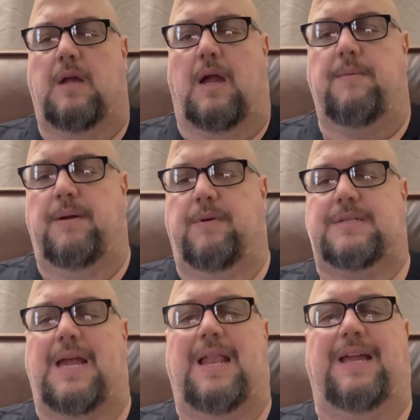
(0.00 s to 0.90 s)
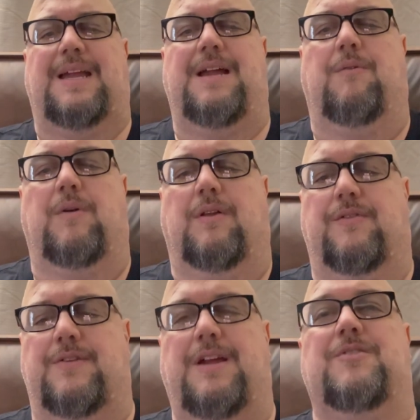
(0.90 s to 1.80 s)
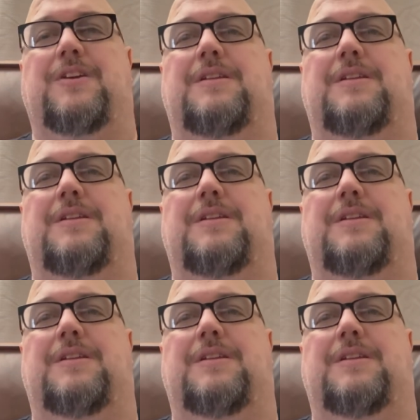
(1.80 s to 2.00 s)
I remember it's got like kind of one of those names that you